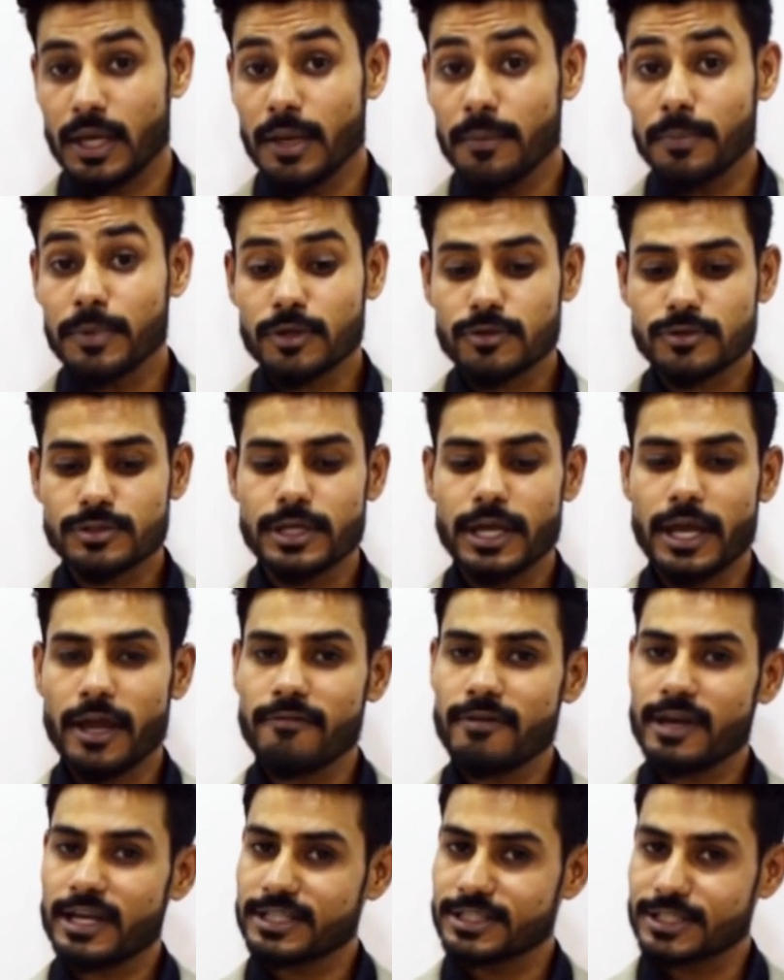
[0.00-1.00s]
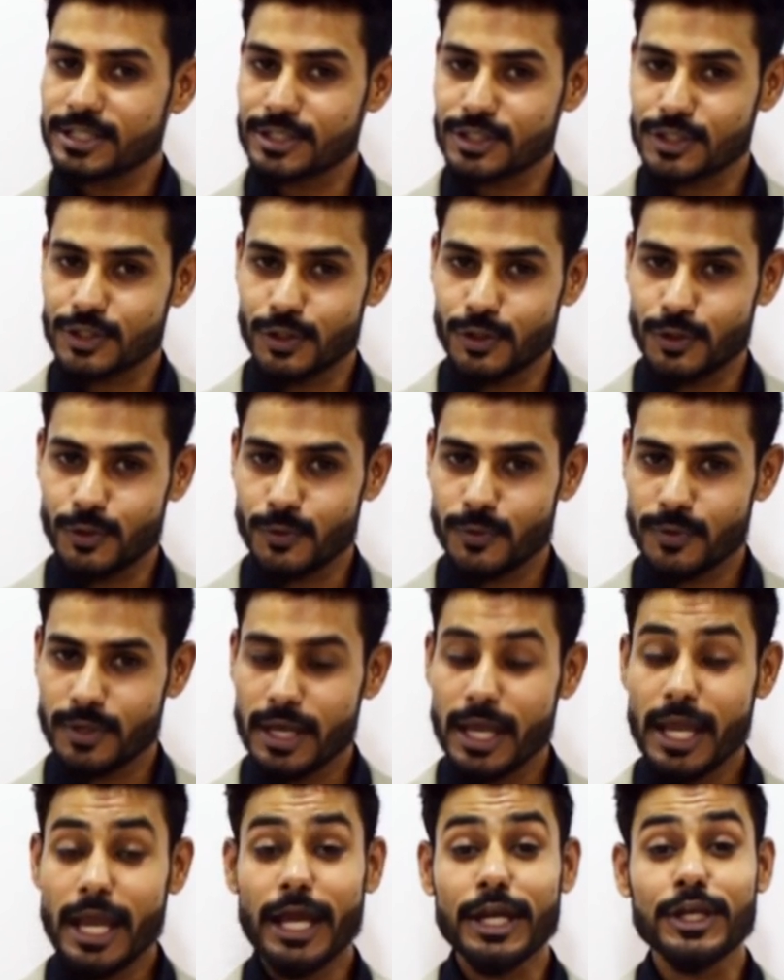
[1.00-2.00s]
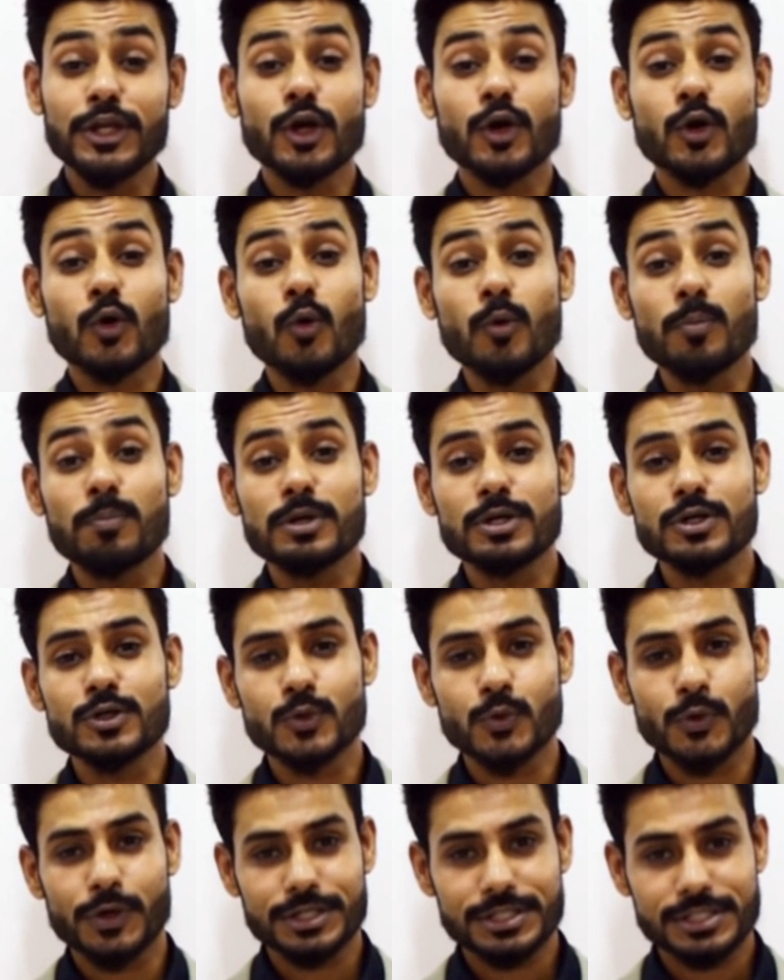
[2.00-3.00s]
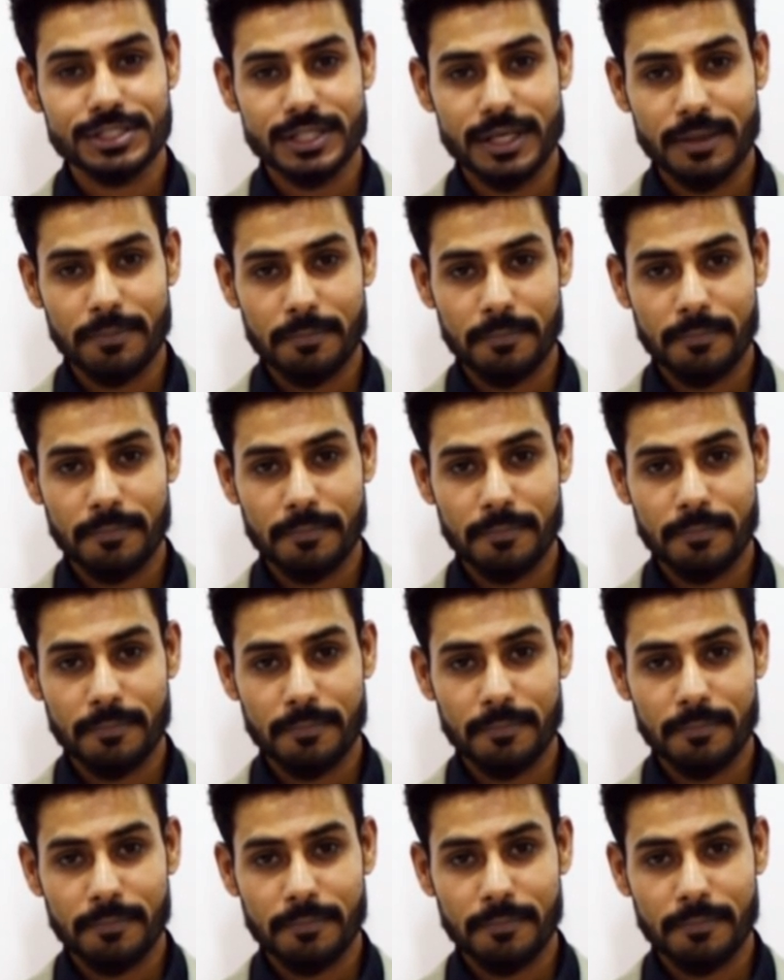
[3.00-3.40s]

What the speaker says: Because they have access to you and you are open towards them.